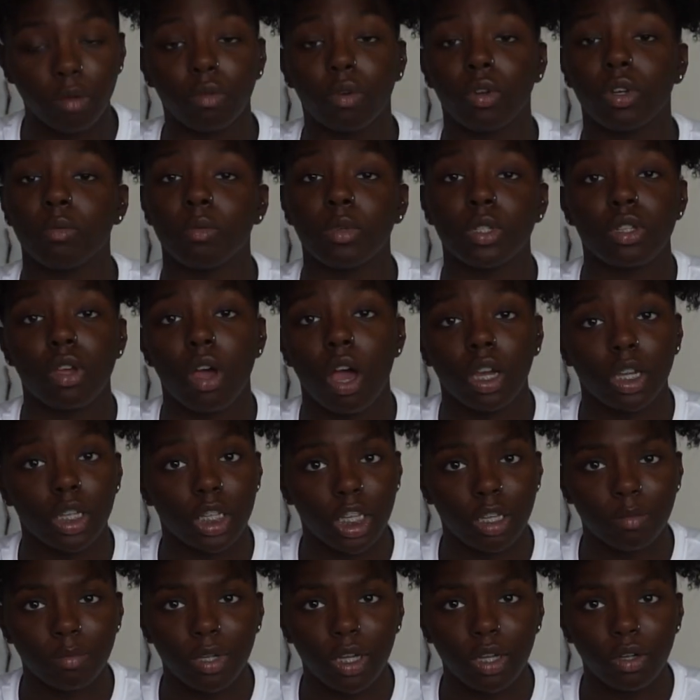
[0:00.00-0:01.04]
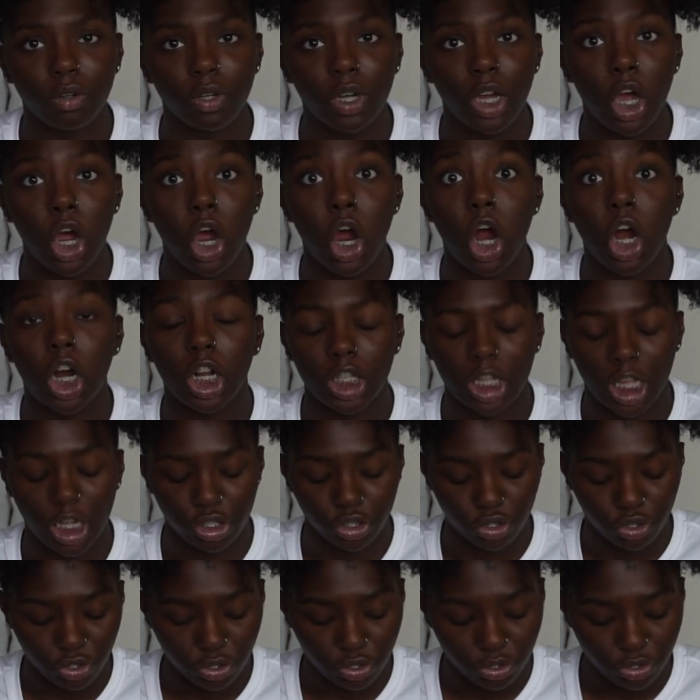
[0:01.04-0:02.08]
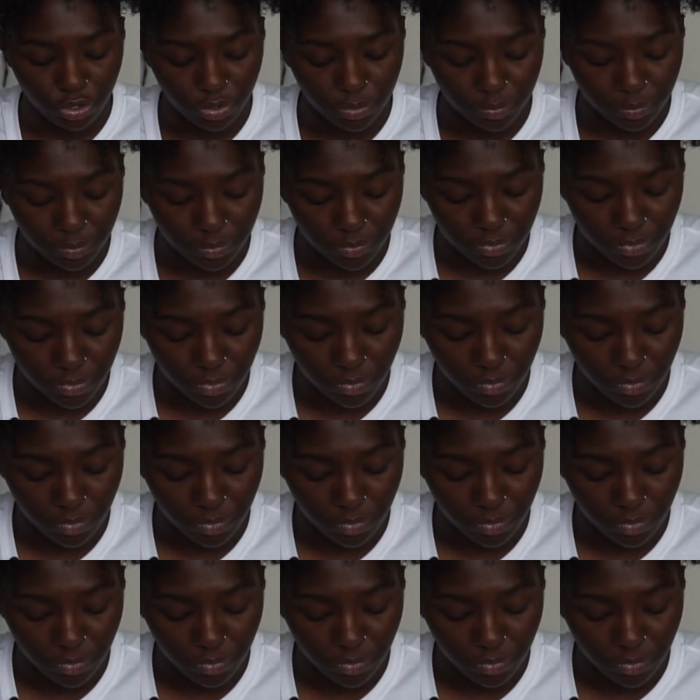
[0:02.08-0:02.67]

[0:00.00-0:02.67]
I'm going to be talking about are lectures.